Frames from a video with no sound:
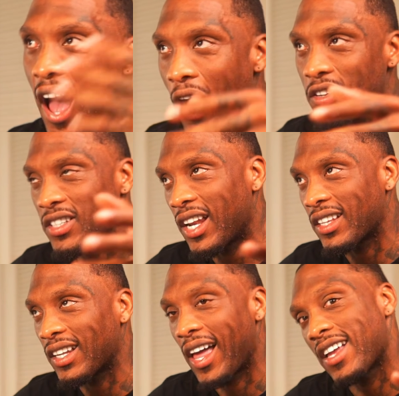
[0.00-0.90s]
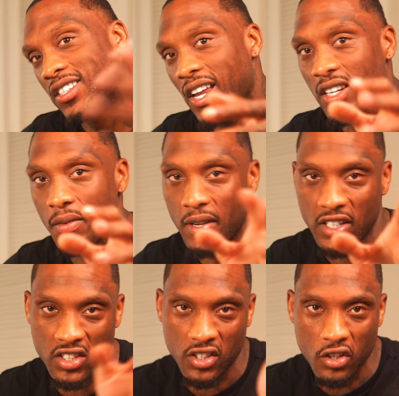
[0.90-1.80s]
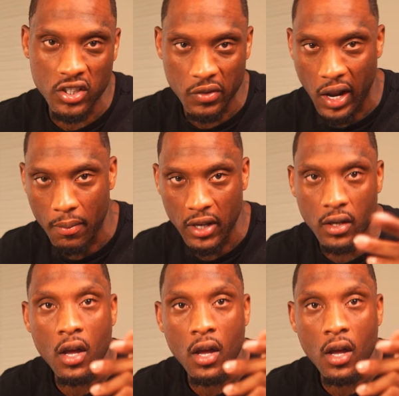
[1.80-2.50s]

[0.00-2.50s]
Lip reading: I would say like the last 90 minutes. You'll see what I mean.